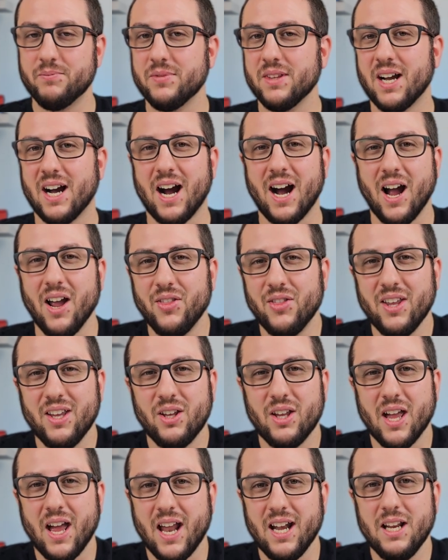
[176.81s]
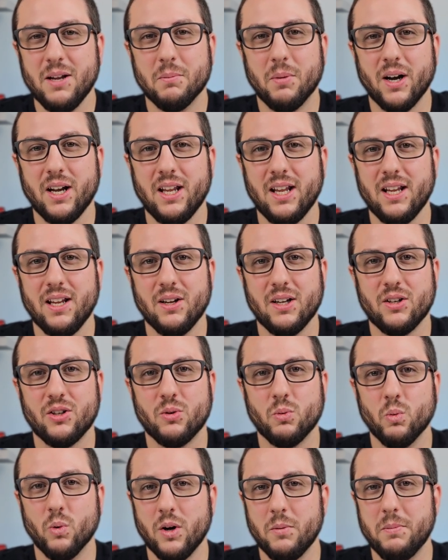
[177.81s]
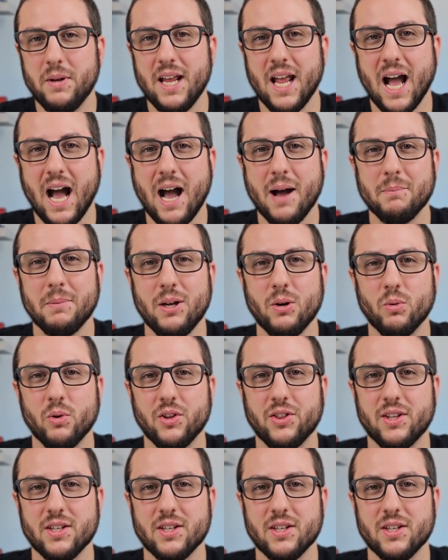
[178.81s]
I think anybody would be happy with this